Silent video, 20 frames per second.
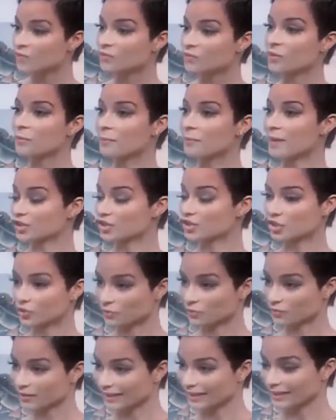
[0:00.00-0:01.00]
from my
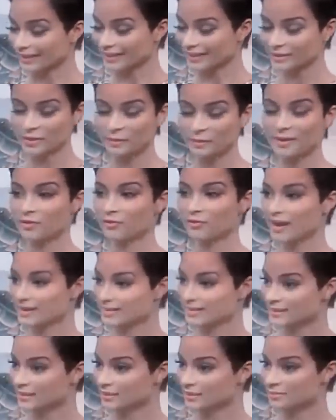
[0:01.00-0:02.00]
jerk fillet and my
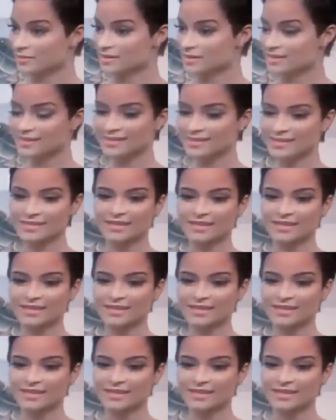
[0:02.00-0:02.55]
rice and peas.